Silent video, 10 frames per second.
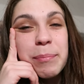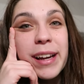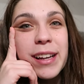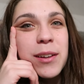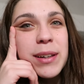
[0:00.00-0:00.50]

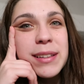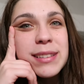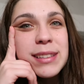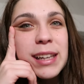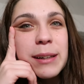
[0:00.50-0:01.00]
But anyways,
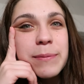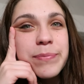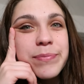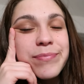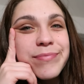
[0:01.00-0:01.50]

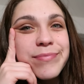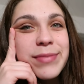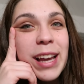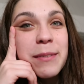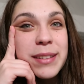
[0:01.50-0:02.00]

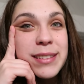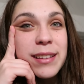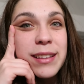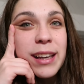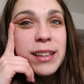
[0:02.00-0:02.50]
happy
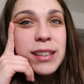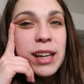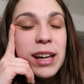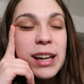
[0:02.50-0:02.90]
Sunday.